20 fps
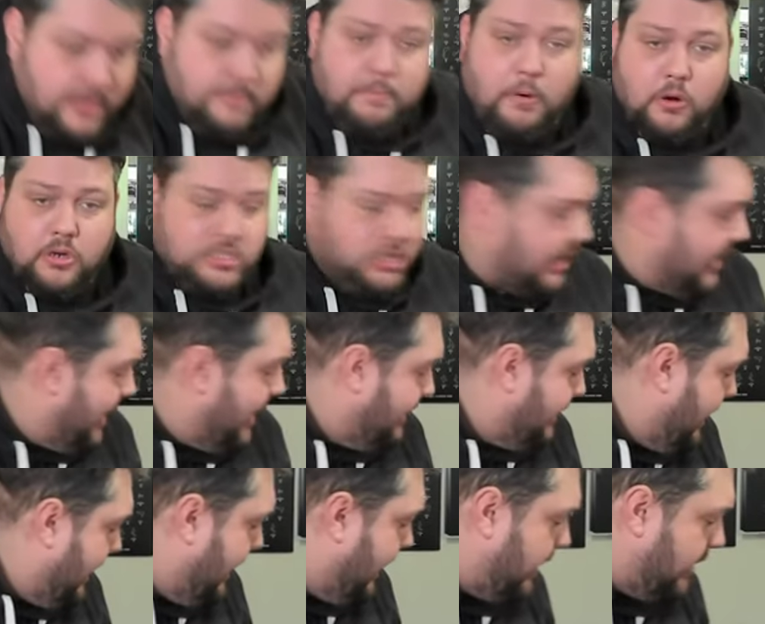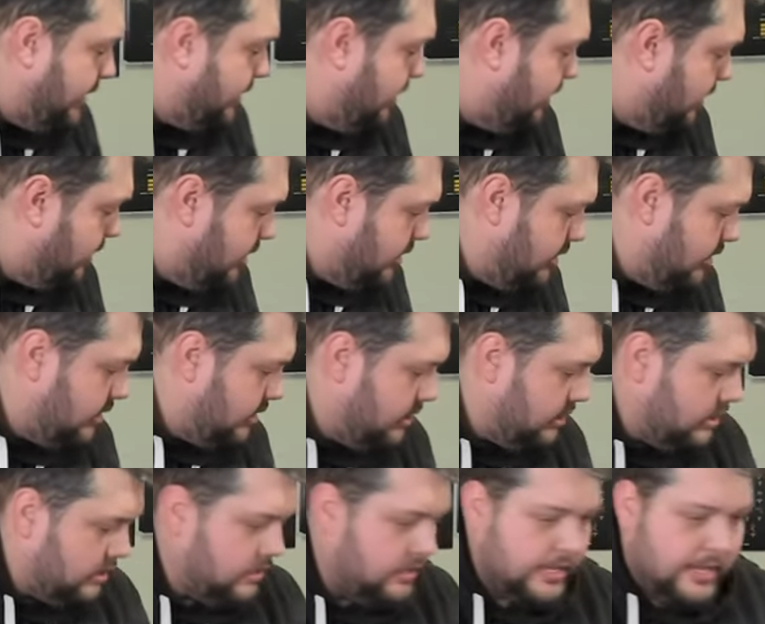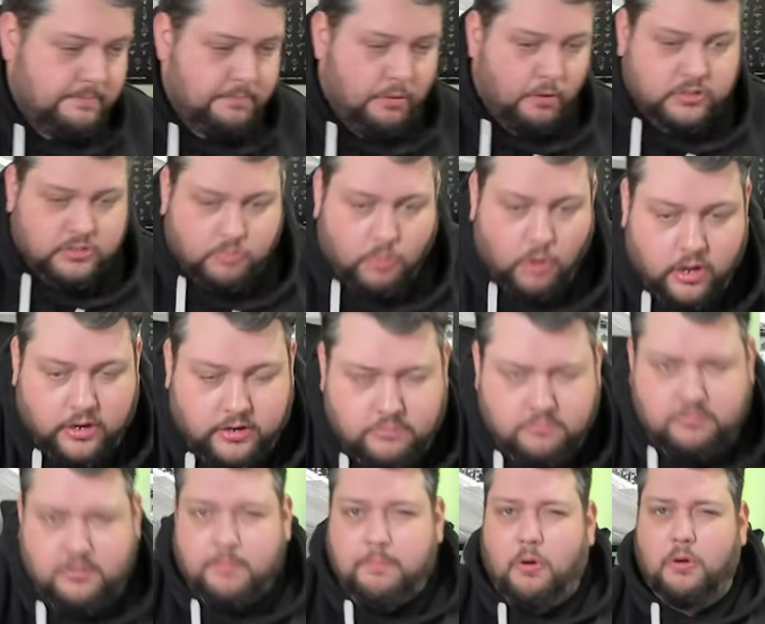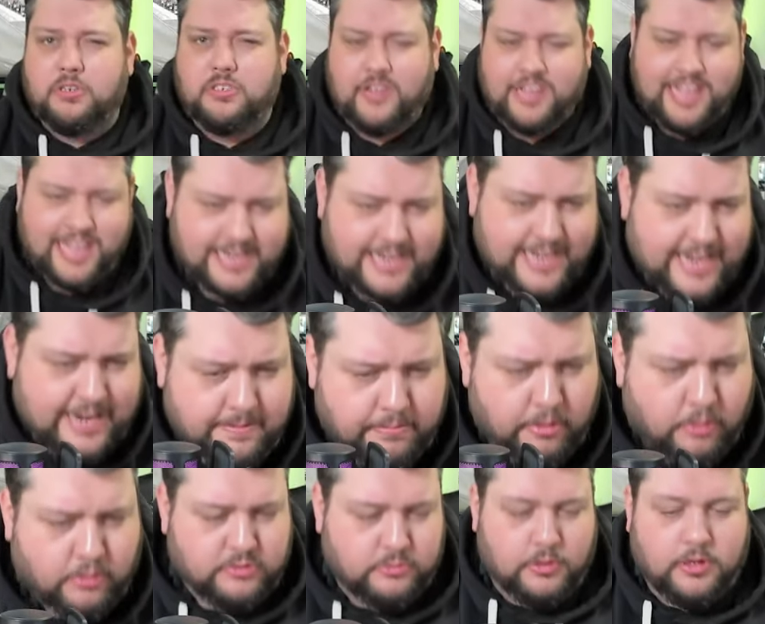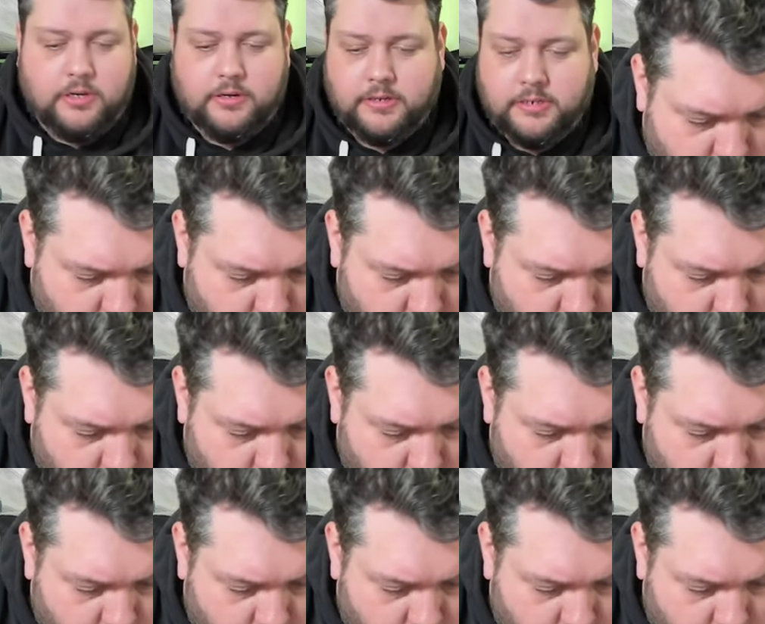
the box I had in in box one. The box I had in box one.